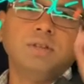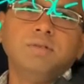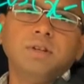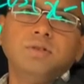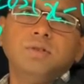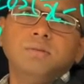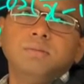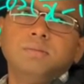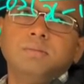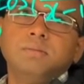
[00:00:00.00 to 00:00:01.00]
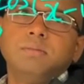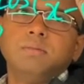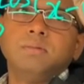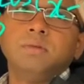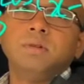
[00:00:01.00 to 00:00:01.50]
function.
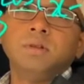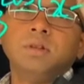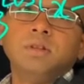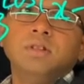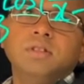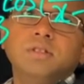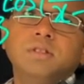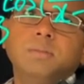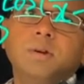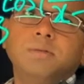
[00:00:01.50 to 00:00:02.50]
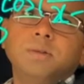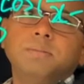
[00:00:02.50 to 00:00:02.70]
This is the problem,